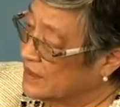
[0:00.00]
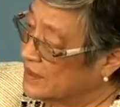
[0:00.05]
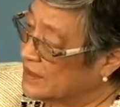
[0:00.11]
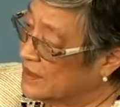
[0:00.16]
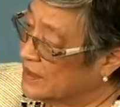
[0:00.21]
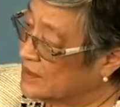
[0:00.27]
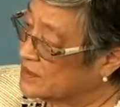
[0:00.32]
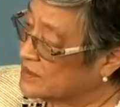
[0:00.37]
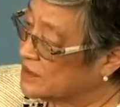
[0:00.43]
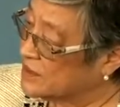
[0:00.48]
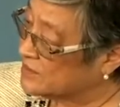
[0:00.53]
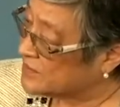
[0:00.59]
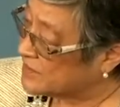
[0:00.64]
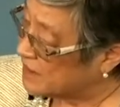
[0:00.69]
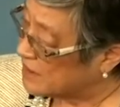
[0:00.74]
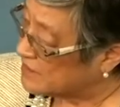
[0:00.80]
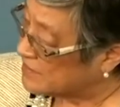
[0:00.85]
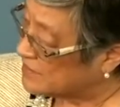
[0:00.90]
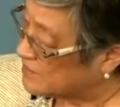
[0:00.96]
And
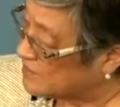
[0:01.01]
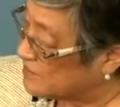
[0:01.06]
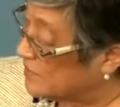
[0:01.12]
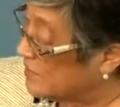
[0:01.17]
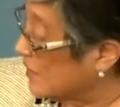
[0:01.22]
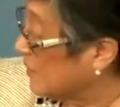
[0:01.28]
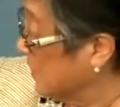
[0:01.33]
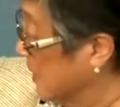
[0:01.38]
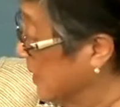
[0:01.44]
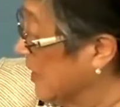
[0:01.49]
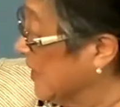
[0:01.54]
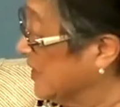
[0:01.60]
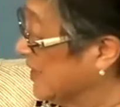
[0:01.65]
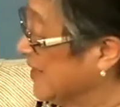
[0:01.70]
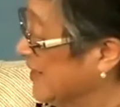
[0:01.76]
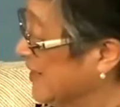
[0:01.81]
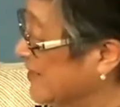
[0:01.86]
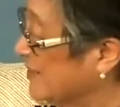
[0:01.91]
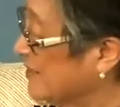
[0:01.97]
sometimes the
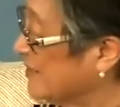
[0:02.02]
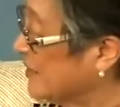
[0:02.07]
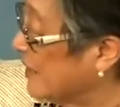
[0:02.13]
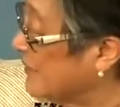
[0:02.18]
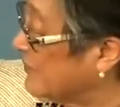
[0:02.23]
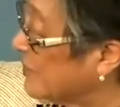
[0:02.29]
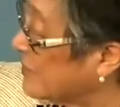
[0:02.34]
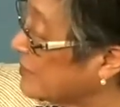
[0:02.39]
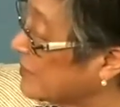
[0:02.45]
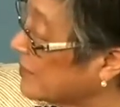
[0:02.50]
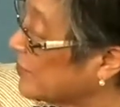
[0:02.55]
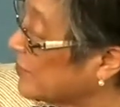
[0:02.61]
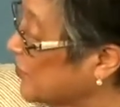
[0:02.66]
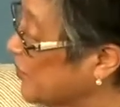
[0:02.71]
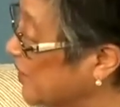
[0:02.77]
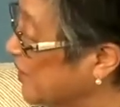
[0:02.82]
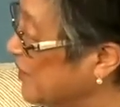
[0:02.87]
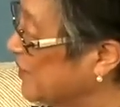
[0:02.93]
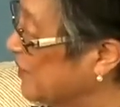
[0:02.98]
millennials have another
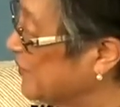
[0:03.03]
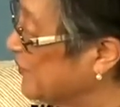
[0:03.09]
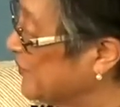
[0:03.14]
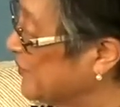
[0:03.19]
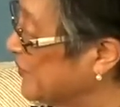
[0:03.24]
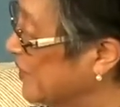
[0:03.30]
way of